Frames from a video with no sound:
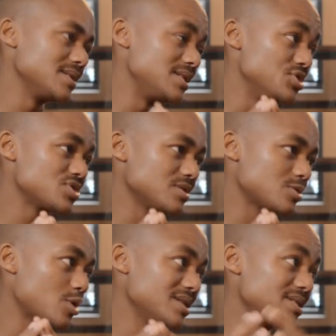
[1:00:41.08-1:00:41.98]
digital
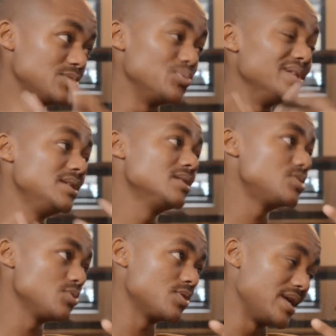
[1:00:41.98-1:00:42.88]
content we needed
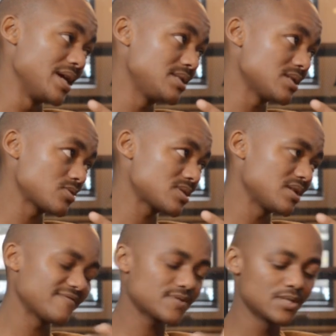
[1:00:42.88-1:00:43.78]
to create
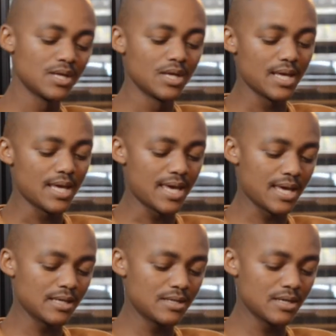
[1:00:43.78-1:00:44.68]
ourselves
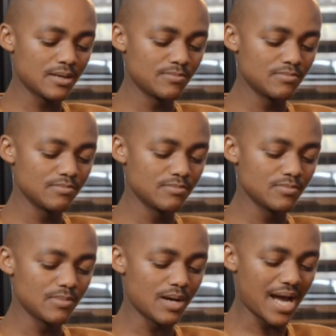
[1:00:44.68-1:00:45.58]
and um,
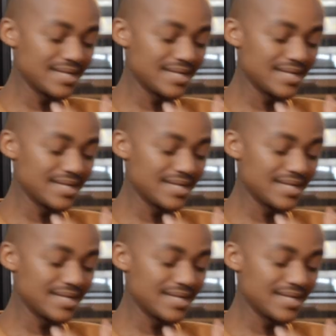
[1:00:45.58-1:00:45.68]
I